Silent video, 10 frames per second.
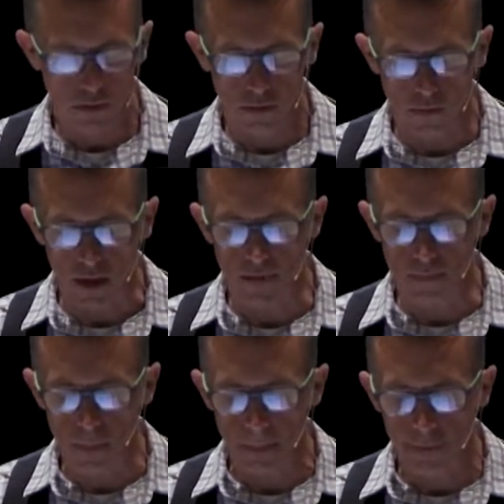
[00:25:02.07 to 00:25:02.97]
right?
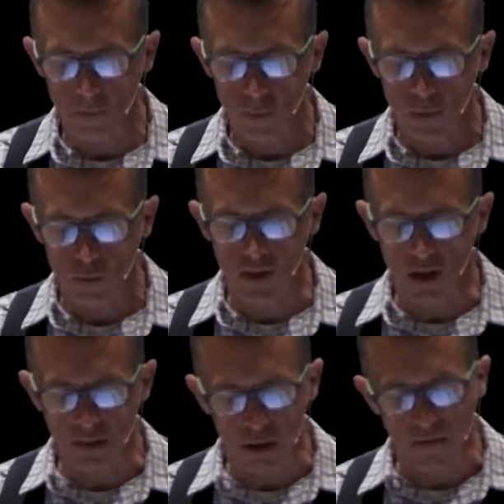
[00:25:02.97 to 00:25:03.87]
We
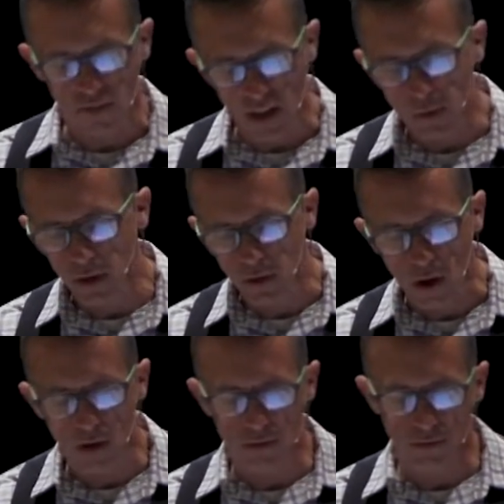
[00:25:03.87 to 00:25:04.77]
talked about following our
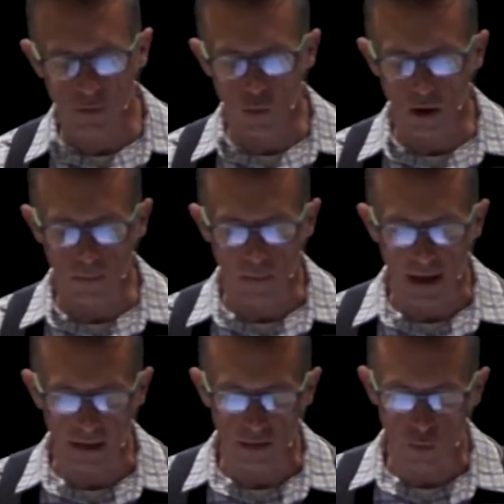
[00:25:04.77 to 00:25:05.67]
heart a while
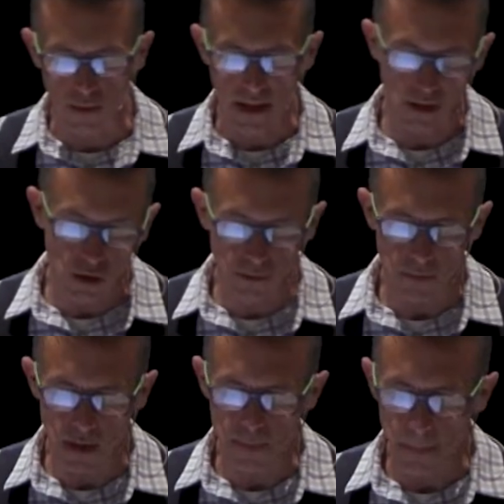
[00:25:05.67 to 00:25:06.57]
back and what that could
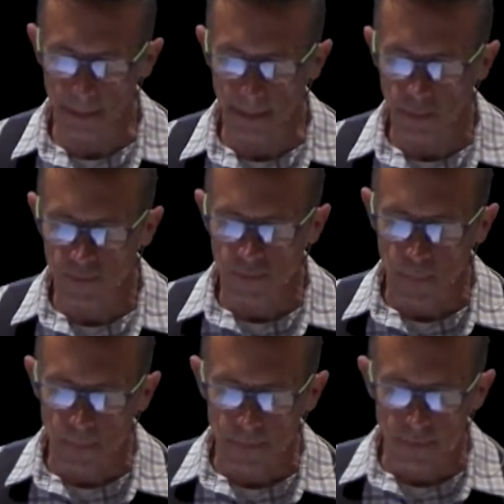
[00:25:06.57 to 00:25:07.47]
mean.
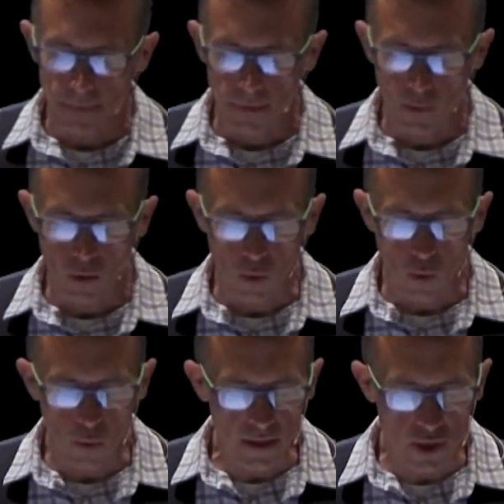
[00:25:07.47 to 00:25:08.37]
What,
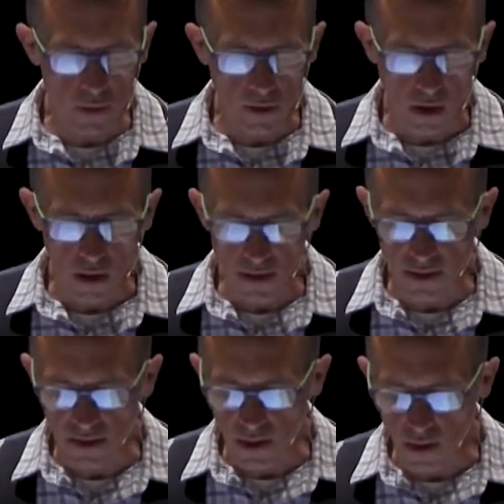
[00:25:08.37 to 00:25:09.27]
what do we do when our heart is
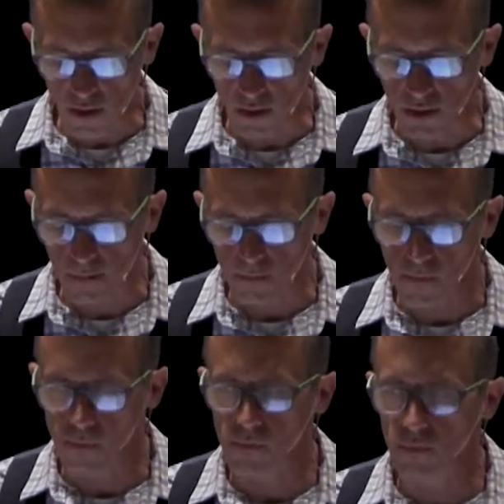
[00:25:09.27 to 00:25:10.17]
discouraged?
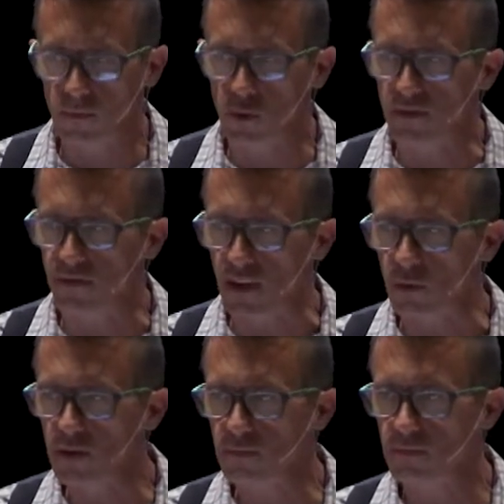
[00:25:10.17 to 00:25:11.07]
Do we follow
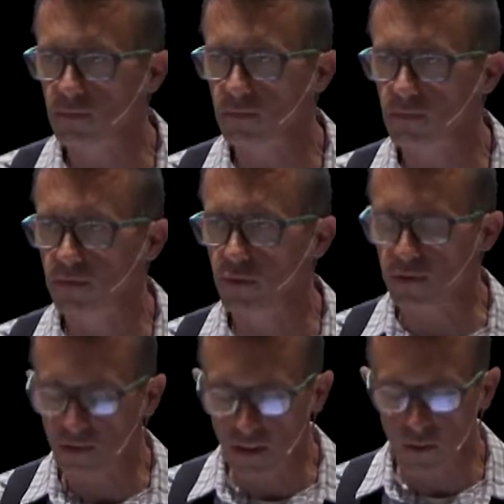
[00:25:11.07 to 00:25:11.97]
it? If we
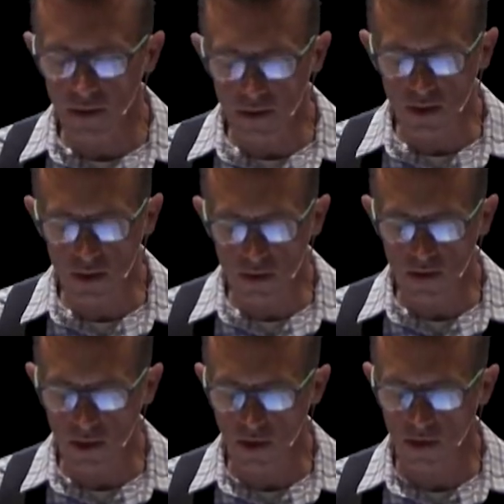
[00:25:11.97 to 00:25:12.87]
follow a
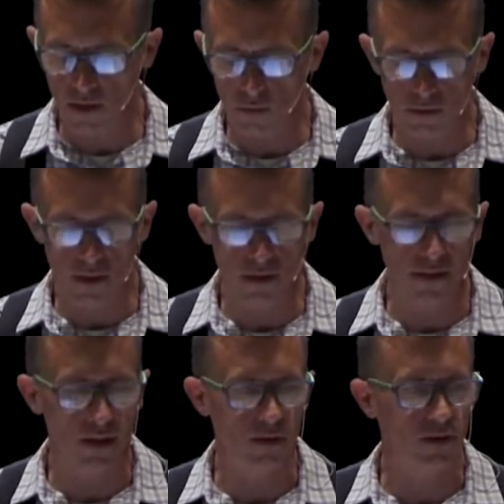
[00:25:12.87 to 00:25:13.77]
discouraged heart, it will lead us
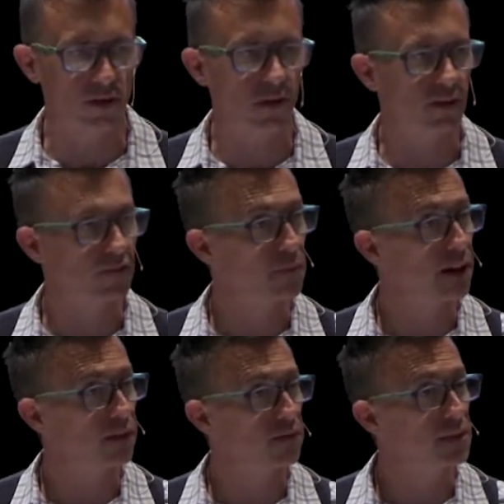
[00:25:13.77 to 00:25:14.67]
down a destructive
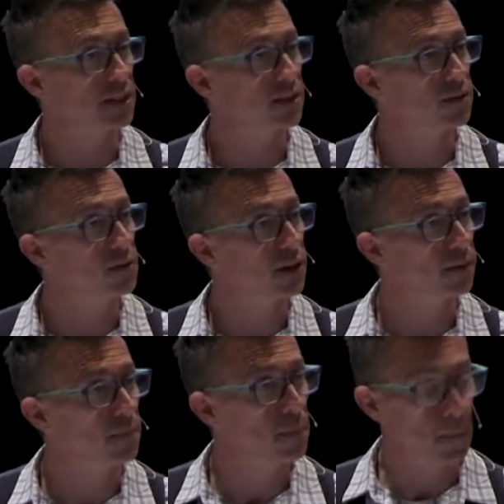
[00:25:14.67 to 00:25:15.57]
path, and we can't do that.
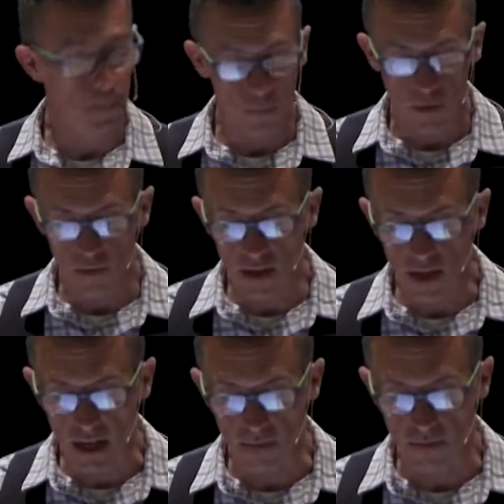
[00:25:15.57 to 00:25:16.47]
We've got to
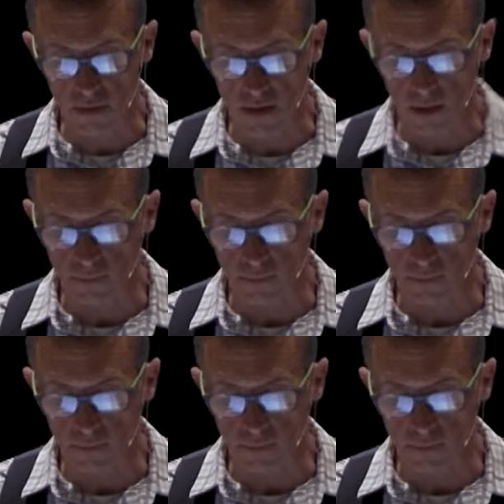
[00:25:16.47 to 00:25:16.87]
captivate that.